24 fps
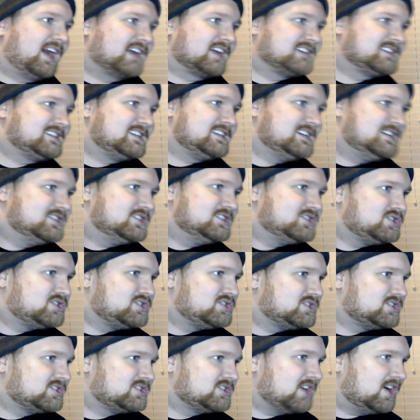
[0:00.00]
is
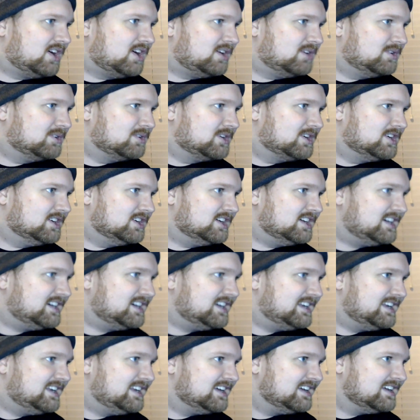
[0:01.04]
so good.
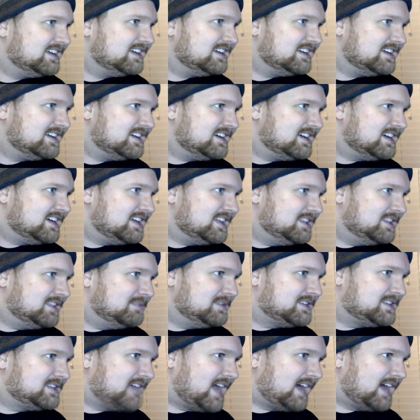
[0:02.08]
The
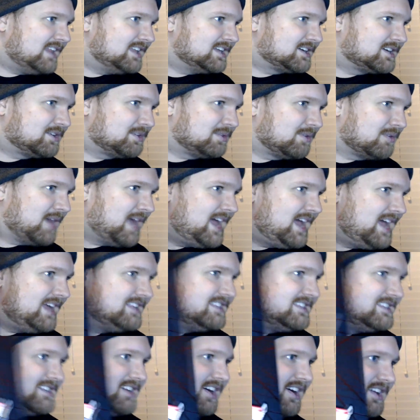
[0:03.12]
metallic reds
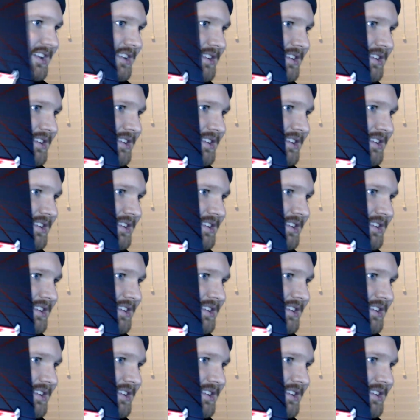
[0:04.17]
all over